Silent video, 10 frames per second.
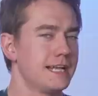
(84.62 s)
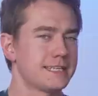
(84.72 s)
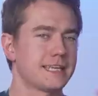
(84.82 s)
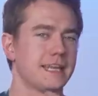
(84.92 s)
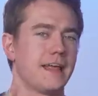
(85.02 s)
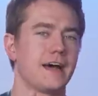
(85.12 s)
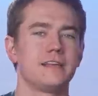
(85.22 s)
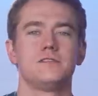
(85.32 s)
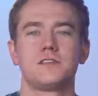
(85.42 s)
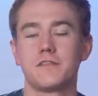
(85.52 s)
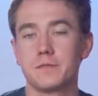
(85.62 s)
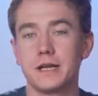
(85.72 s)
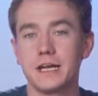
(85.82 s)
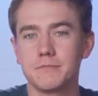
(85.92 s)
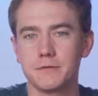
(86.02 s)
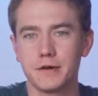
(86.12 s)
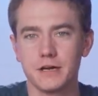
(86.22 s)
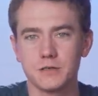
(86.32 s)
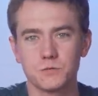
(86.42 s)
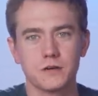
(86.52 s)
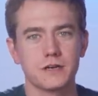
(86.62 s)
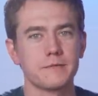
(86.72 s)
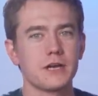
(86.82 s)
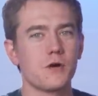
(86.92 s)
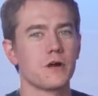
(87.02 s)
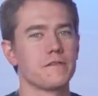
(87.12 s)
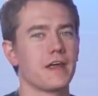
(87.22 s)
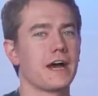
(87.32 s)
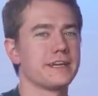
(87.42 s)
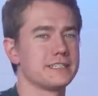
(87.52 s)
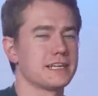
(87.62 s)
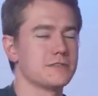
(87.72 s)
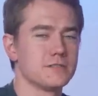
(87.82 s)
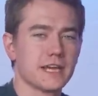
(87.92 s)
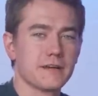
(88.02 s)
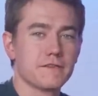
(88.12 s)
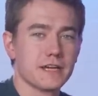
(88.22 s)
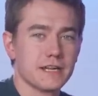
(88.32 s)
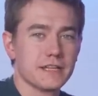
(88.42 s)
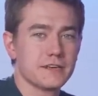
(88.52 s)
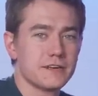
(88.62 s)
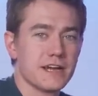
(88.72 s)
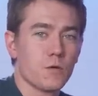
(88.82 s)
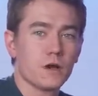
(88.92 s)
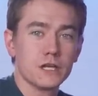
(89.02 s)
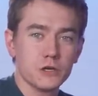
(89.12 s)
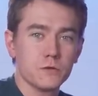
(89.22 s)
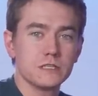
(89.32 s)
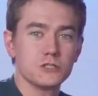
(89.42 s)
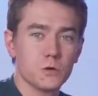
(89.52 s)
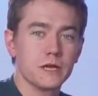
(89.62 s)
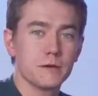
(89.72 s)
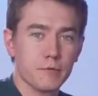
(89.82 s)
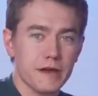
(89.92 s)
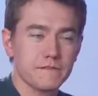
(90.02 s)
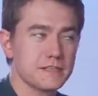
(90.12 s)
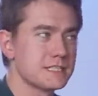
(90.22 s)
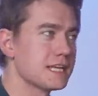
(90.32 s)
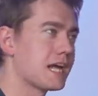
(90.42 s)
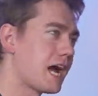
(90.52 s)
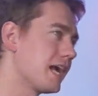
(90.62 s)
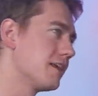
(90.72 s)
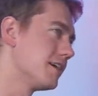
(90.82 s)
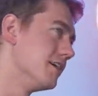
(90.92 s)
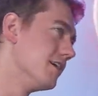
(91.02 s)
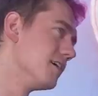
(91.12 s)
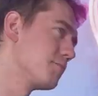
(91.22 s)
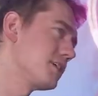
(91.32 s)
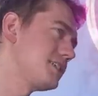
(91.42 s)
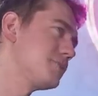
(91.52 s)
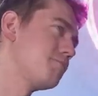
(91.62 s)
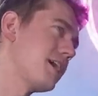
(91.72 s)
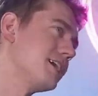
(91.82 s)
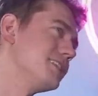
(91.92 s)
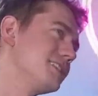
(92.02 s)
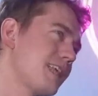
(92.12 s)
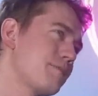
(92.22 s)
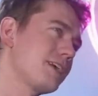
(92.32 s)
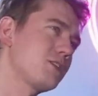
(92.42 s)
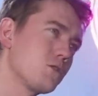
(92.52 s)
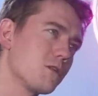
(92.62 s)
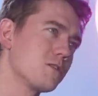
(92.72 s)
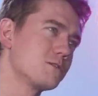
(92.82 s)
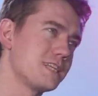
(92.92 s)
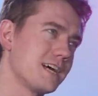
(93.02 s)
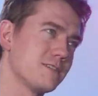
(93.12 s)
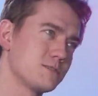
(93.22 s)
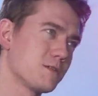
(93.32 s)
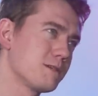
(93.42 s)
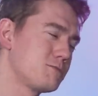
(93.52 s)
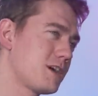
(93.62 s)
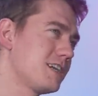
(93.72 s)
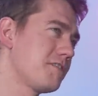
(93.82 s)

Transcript: Let's get into the hot news, everybody. I'm your Brett host. We're going to be going over the hottest tech news that I can find on the internet while you enjoy your breakfast and Kyler presses buttons that make doodaloo sounds while I'm trying to